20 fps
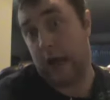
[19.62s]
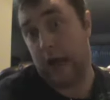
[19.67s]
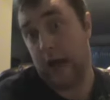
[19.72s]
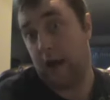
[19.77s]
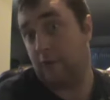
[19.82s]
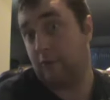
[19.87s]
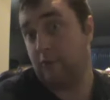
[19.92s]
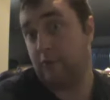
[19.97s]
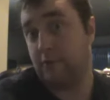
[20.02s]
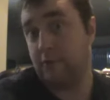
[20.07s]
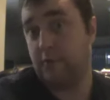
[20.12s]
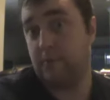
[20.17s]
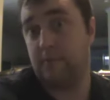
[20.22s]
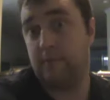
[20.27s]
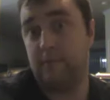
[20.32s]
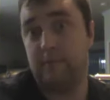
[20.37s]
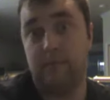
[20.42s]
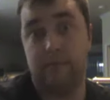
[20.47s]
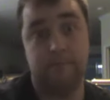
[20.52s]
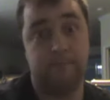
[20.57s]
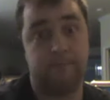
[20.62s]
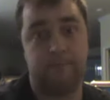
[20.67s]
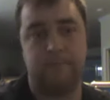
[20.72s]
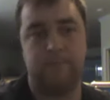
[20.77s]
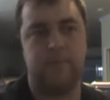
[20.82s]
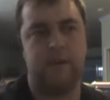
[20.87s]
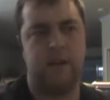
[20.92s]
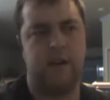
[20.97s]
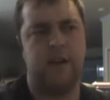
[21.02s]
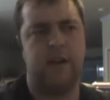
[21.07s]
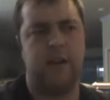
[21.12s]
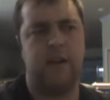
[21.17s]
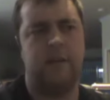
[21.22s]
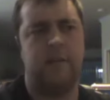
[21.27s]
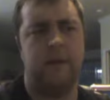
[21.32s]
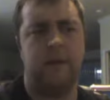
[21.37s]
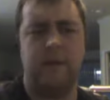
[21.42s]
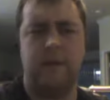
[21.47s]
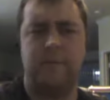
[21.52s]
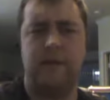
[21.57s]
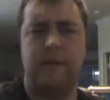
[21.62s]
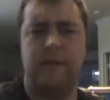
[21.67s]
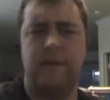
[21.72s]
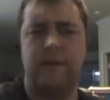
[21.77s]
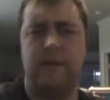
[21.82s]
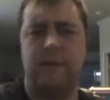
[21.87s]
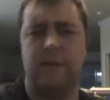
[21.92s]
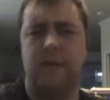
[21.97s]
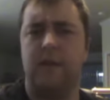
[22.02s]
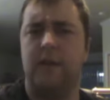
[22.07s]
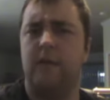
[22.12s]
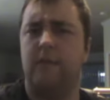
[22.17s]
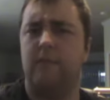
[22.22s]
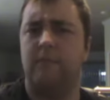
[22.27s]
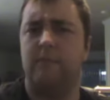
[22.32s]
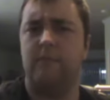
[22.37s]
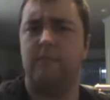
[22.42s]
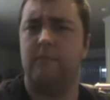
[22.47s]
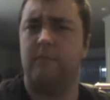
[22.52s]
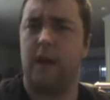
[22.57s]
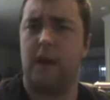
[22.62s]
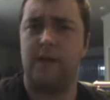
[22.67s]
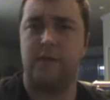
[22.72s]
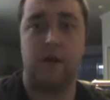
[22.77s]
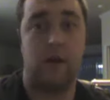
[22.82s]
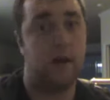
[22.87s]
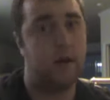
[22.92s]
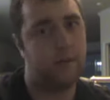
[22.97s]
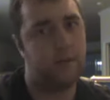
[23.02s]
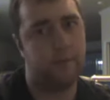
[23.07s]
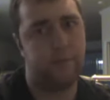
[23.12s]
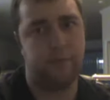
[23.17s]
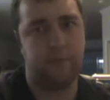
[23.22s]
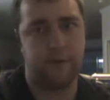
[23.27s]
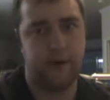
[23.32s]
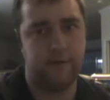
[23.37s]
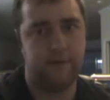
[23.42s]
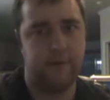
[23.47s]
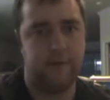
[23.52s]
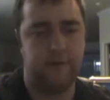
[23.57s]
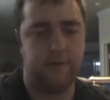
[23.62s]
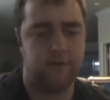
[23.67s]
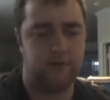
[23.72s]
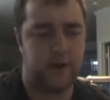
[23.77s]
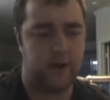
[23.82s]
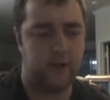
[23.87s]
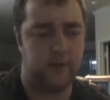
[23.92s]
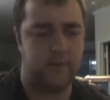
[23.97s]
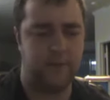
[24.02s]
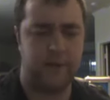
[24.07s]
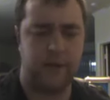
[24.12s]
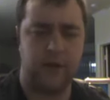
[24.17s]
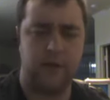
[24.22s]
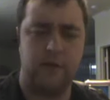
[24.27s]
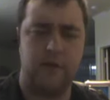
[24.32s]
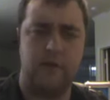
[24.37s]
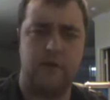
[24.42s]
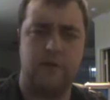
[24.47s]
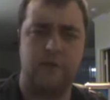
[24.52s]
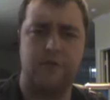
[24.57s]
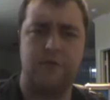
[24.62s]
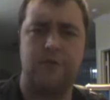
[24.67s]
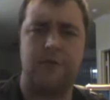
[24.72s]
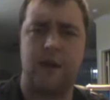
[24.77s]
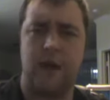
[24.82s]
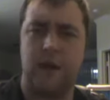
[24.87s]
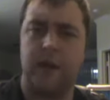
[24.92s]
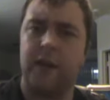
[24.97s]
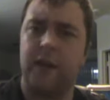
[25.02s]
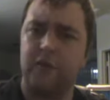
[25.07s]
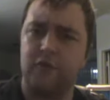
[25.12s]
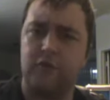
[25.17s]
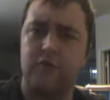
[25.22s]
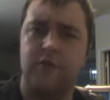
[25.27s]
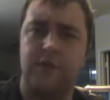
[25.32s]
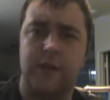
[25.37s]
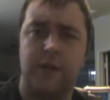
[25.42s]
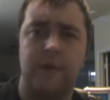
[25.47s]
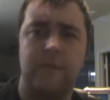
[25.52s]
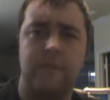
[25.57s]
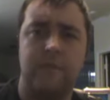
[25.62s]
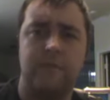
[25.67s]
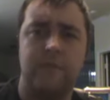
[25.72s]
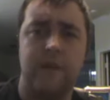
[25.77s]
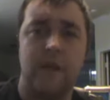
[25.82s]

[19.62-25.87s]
I was kind of expecting, thinking I saw the preview of the trailer, thinking this looks kind of interesting.